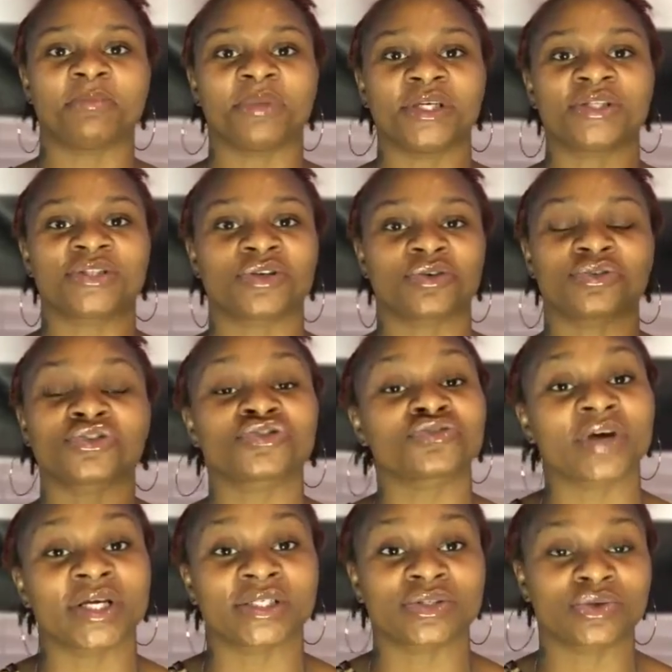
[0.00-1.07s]
be so
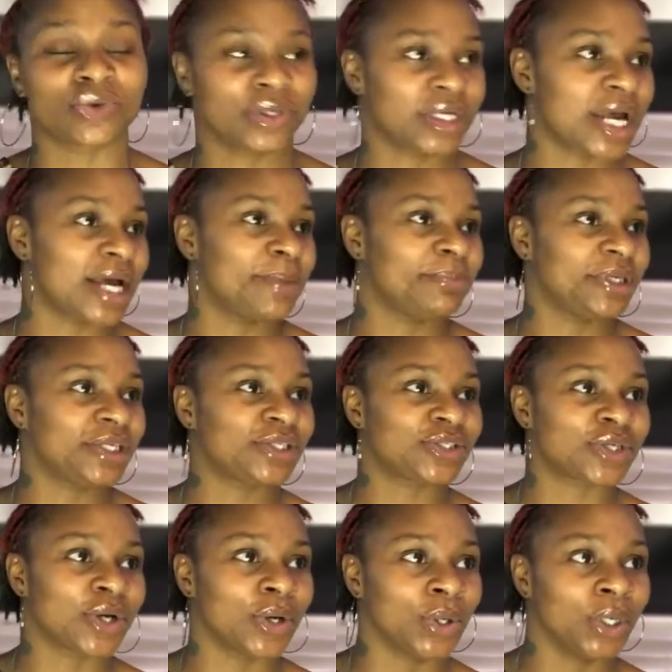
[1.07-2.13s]
stressed, or not be
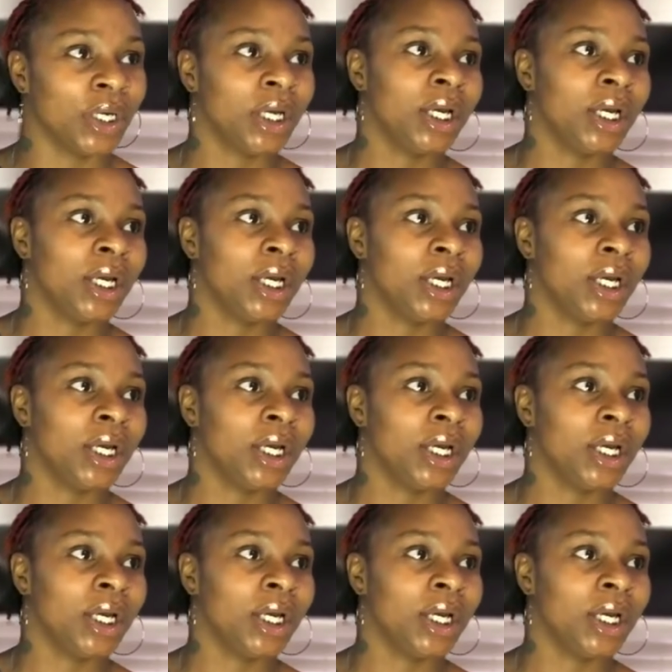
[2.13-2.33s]
so